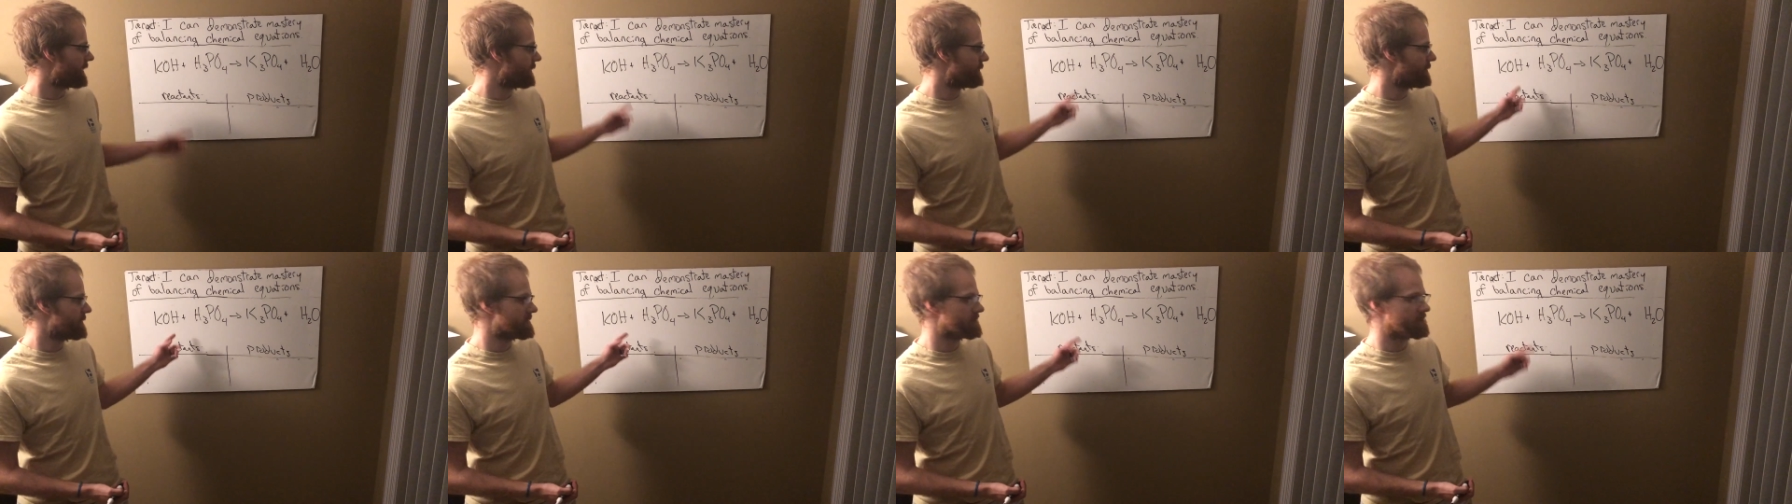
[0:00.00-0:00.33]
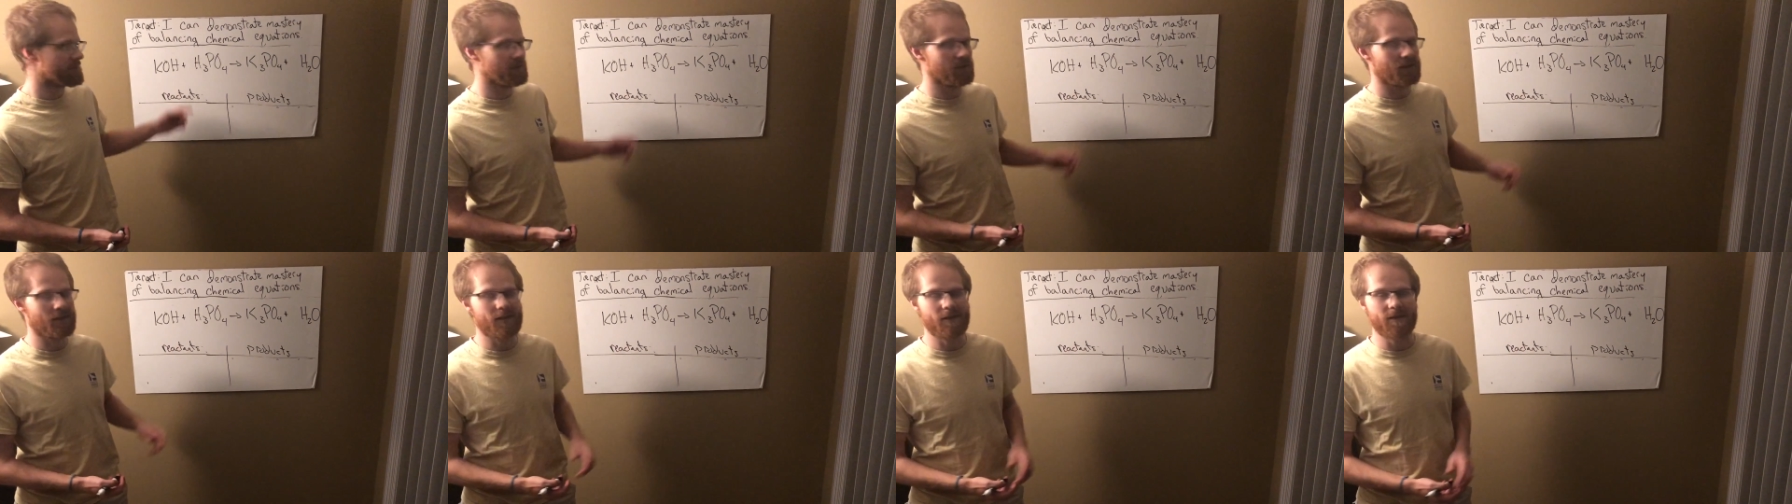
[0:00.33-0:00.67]

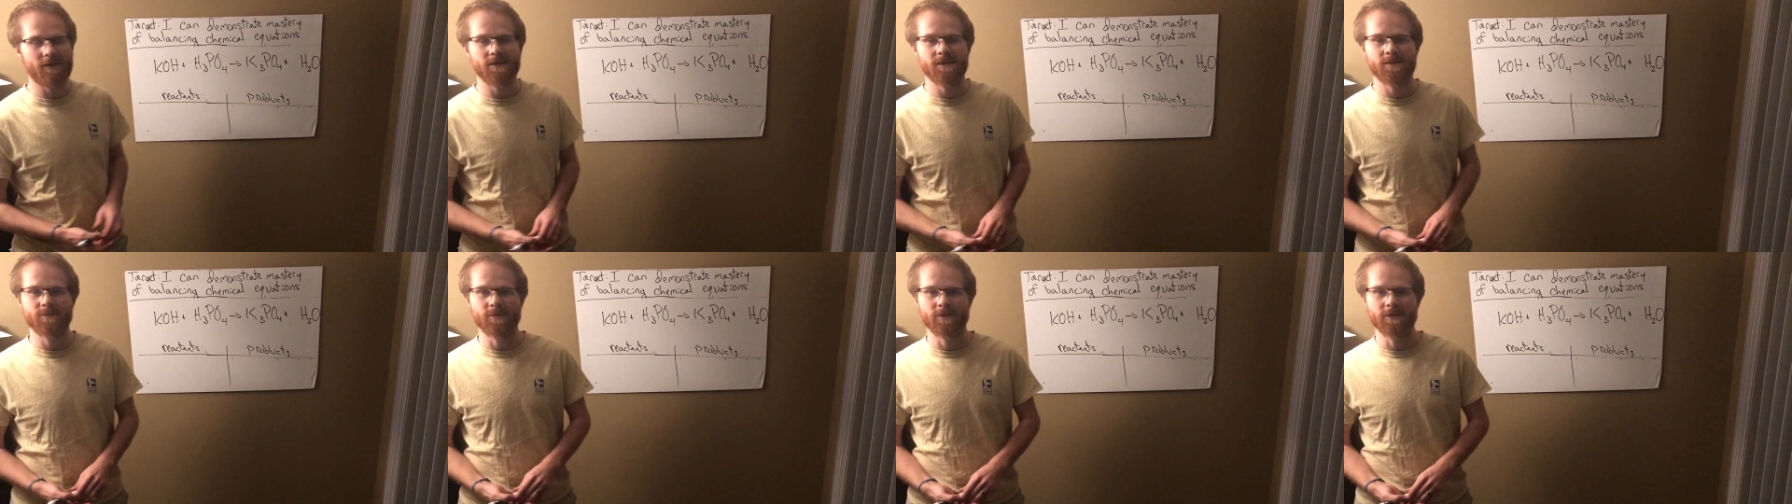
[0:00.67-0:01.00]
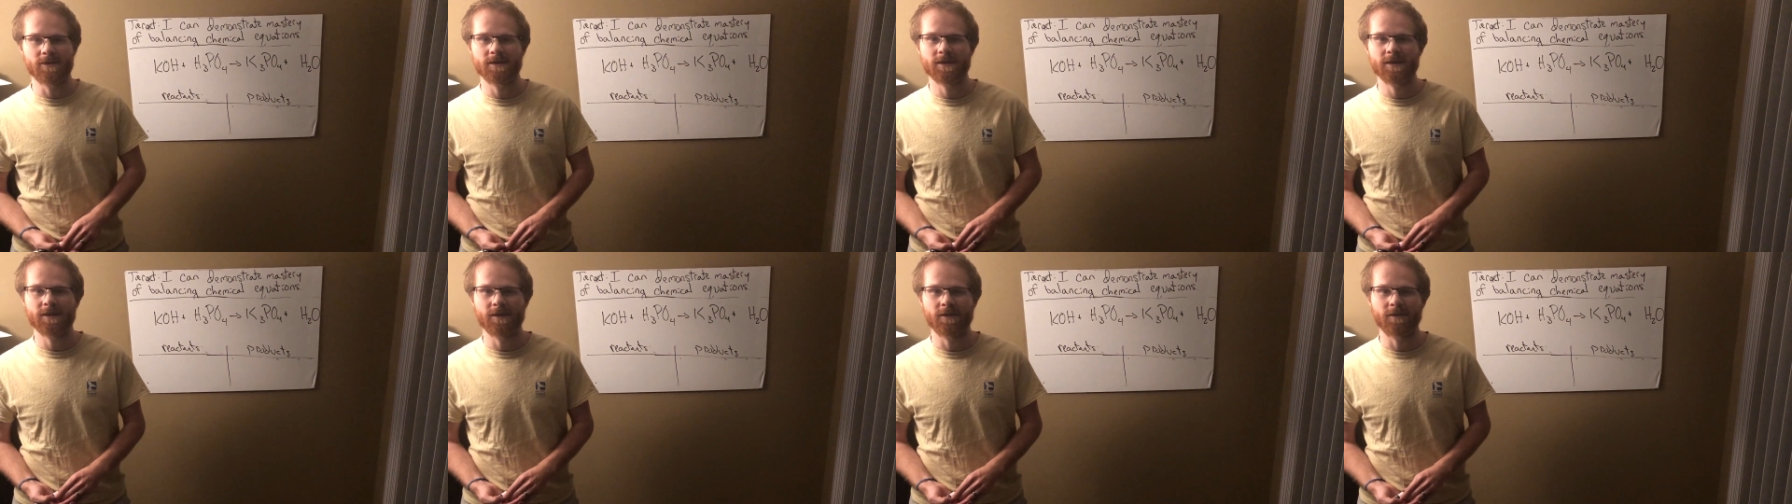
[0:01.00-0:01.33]
chemistry, like this
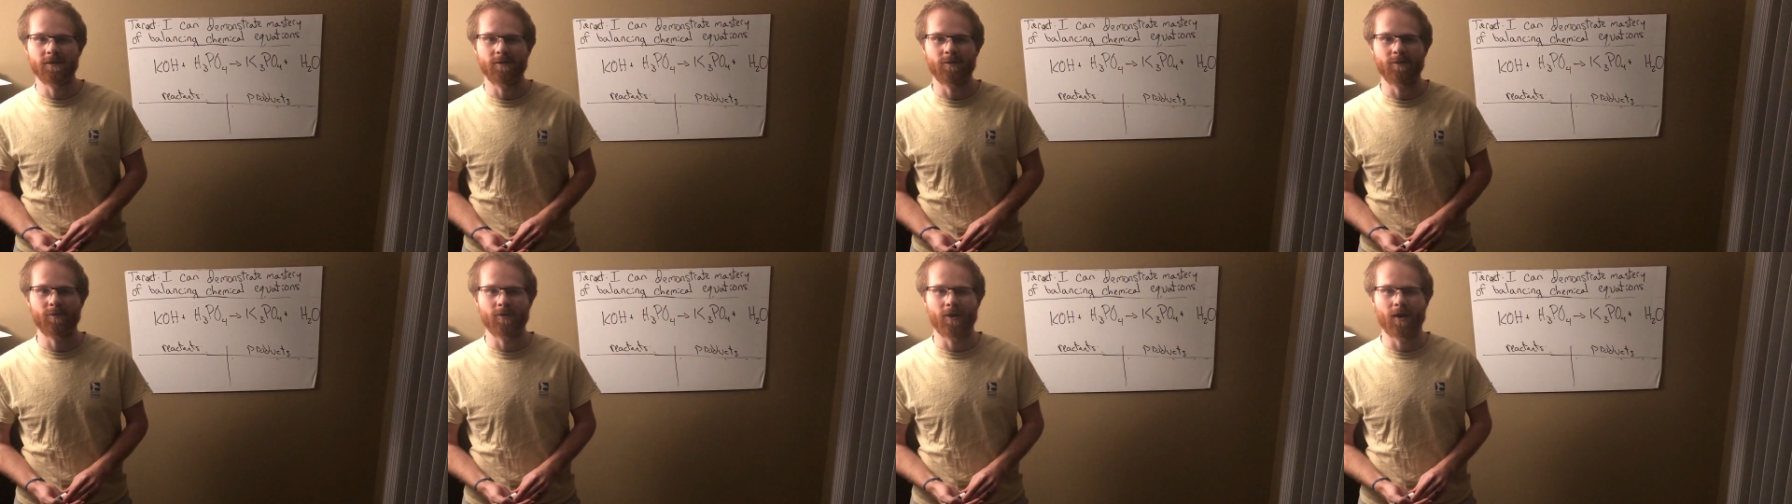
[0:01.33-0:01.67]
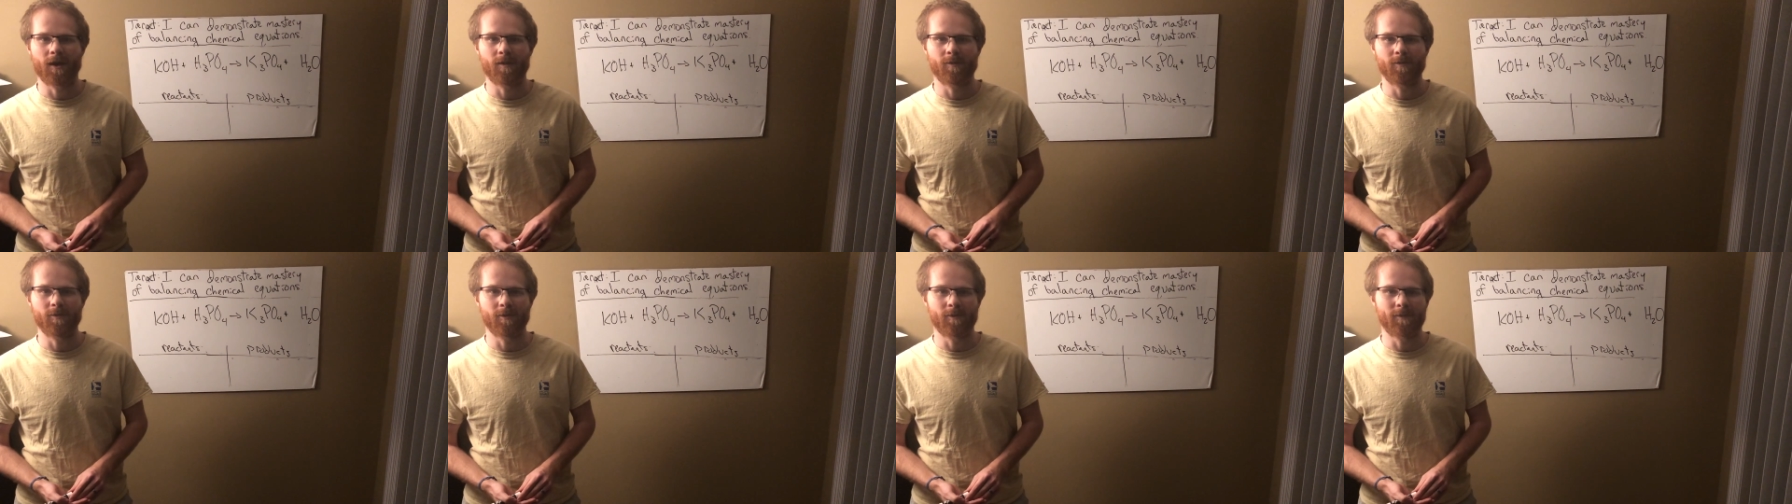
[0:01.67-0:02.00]
particular
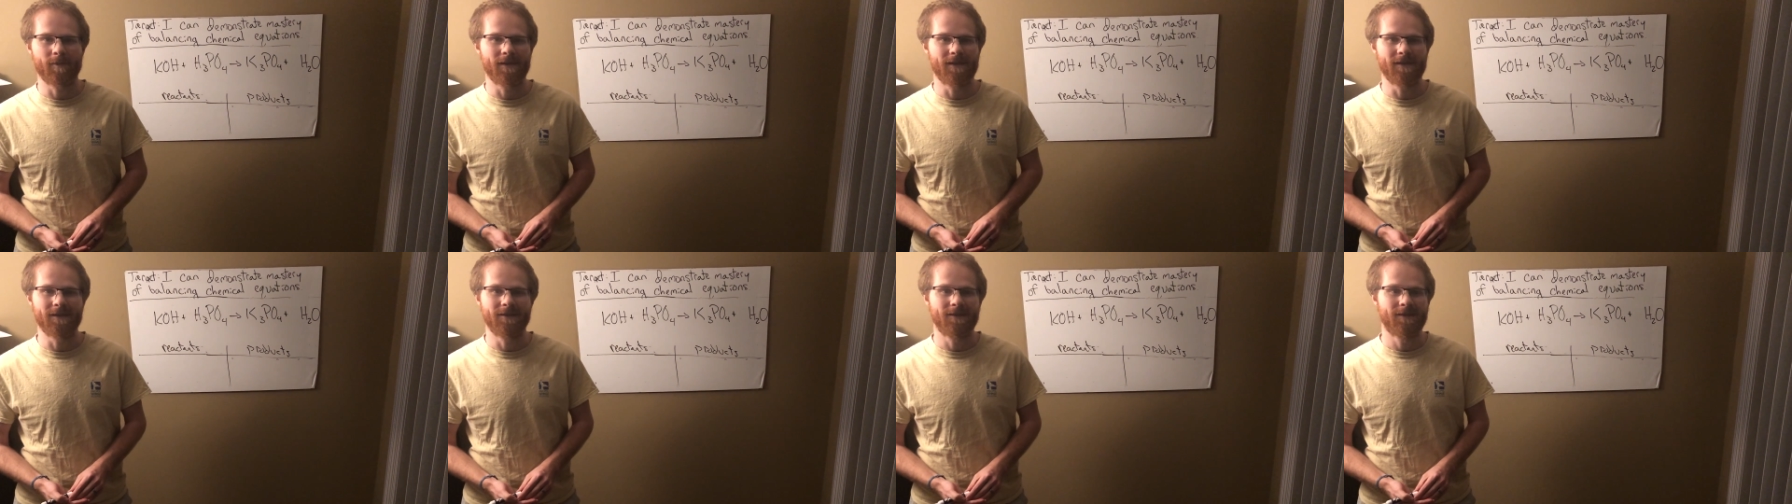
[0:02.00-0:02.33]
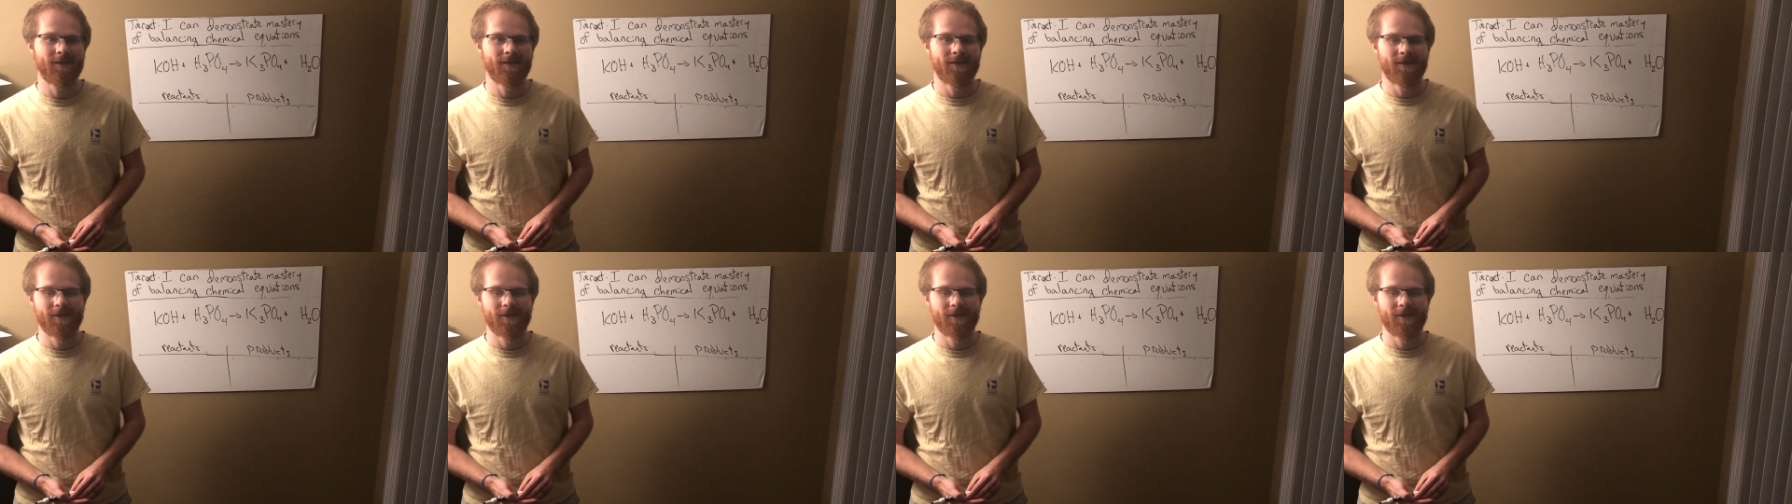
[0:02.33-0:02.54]
problem, and